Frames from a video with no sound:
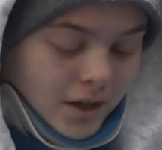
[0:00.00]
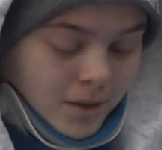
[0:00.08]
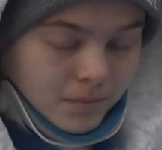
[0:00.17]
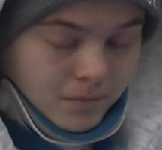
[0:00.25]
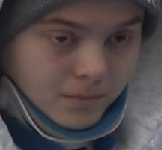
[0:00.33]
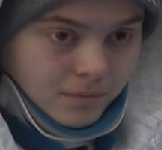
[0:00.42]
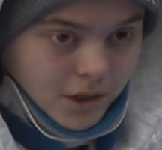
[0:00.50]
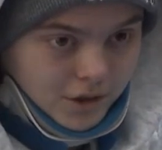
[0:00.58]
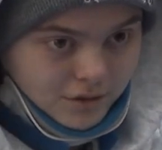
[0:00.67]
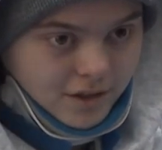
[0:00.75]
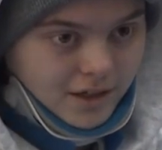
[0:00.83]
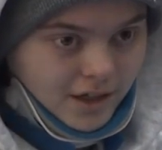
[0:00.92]
I'm here
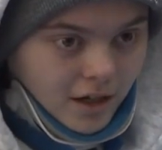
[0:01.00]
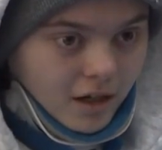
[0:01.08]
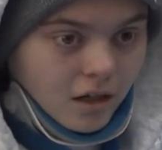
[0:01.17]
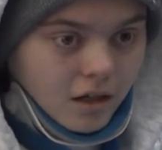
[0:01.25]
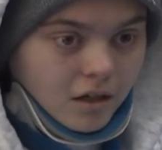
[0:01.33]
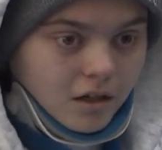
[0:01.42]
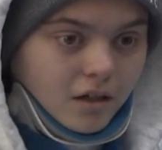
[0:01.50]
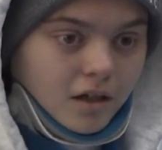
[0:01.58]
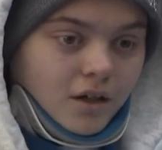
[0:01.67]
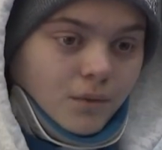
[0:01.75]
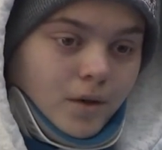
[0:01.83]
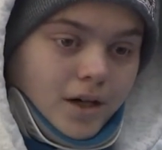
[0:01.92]
today
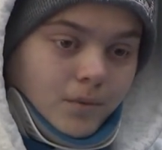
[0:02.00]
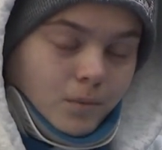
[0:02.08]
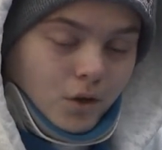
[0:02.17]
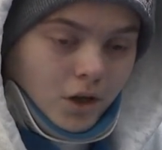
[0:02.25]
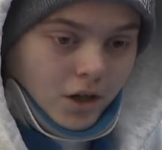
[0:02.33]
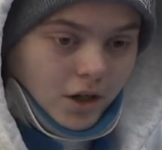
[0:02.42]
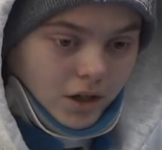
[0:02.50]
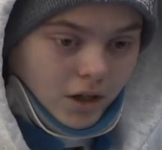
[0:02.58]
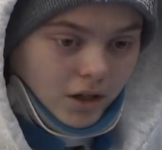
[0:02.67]
and why I'm walking.